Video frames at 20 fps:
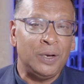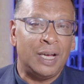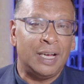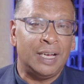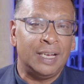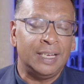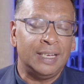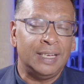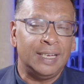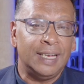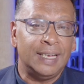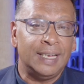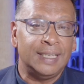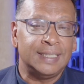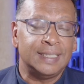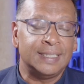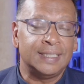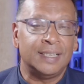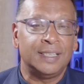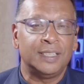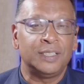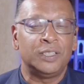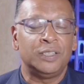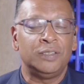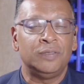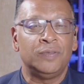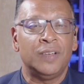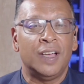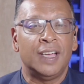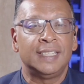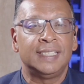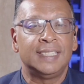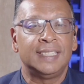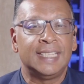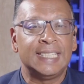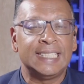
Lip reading: I decided to invite